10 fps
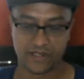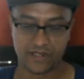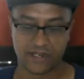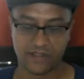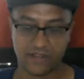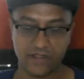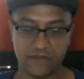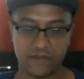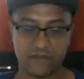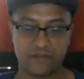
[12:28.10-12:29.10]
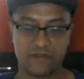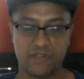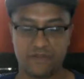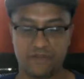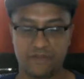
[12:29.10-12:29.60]
I think there's a
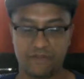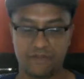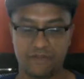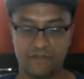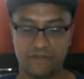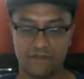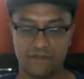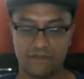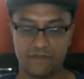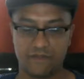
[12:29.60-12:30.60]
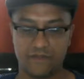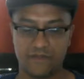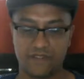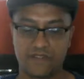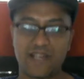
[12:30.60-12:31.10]
bit of I
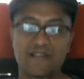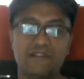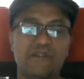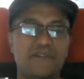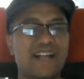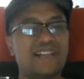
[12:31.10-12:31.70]
don't know.